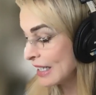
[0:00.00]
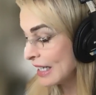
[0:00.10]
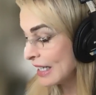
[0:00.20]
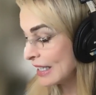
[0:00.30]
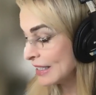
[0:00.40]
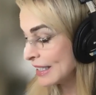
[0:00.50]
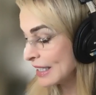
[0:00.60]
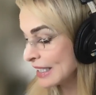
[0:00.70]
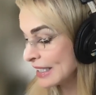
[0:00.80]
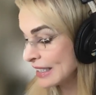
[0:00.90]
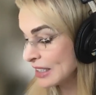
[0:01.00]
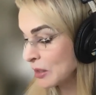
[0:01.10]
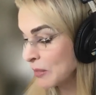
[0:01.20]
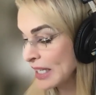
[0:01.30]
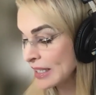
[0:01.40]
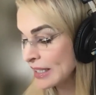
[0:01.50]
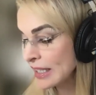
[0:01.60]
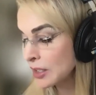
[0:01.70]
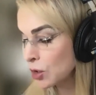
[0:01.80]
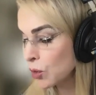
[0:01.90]
And you made it
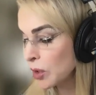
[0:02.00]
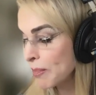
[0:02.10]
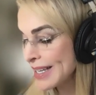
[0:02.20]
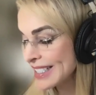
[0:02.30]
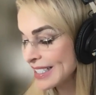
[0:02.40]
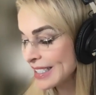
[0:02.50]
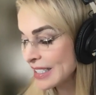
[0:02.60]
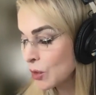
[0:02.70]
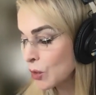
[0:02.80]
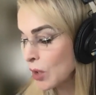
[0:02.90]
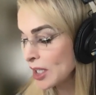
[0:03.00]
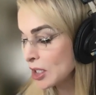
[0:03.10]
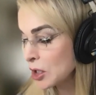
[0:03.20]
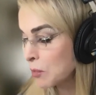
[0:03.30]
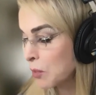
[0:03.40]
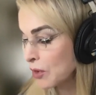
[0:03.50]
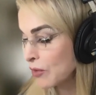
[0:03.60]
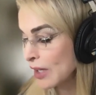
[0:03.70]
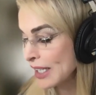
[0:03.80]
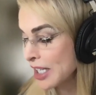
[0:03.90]
into the best run sport
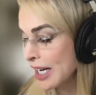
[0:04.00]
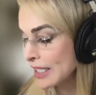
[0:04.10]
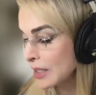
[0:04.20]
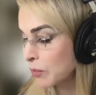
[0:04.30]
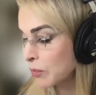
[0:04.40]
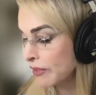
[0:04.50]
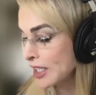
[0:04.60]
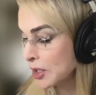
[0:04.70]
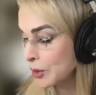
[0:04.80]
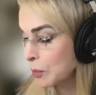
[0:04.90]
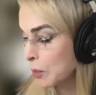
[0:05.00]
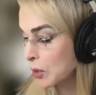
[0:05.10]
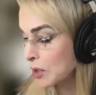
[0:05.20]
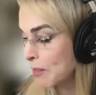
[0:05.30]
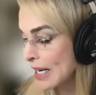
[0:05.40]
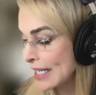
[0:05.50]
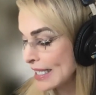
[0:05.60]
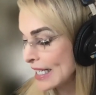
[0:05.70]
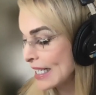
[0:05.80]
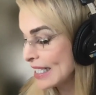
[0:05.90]
franchise in professional sports
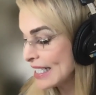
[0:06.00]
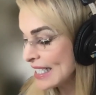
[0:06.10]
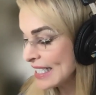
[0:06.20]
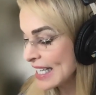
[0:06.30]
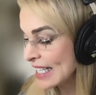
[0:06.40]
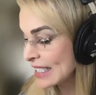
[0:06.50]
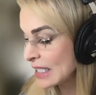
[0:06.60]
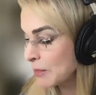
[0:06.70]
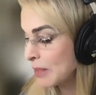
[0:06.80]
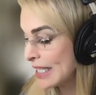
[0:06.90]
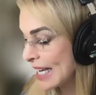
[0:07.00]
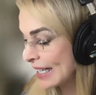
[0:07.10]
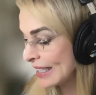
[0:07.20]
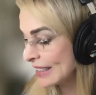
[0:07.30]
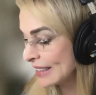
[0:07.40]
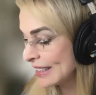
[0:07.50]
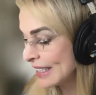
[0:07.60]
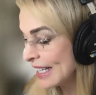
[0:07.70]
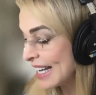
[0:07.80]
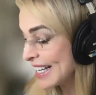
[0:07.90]
by ESPN,
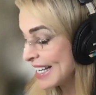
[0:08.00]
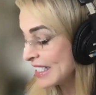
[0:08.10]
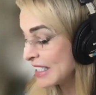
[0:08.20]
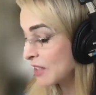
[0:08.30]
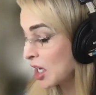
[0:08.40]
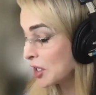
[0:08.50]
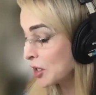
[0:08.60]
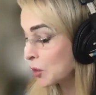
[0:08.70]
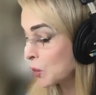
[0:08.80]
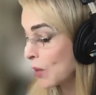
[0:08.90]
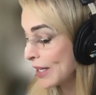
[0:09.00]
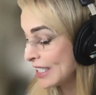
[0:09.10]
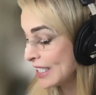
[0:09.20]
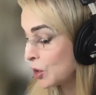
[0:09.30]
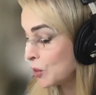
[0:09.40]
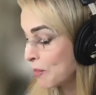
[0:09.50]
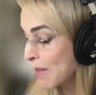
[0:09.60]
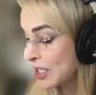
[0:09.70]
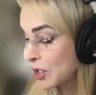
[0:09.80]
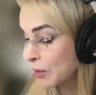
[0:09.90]
ahead of 122
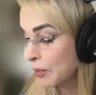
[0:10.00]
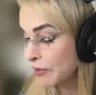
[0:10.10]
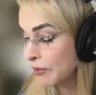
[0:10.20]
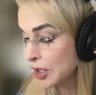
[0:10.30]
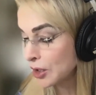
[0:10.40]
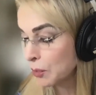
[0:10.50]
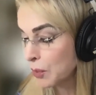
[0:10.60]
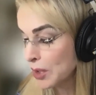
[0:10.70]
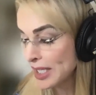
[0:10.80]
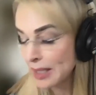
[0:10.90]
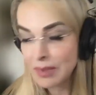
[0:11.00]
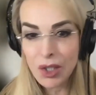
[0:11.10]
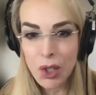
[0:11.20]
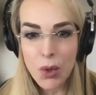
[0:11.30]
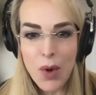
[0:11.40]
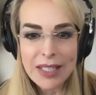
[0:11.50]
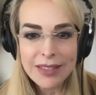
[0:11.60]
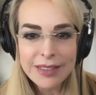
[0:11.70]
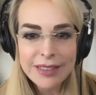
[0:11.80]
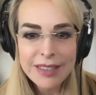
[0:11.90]
major professional sport teams in the US.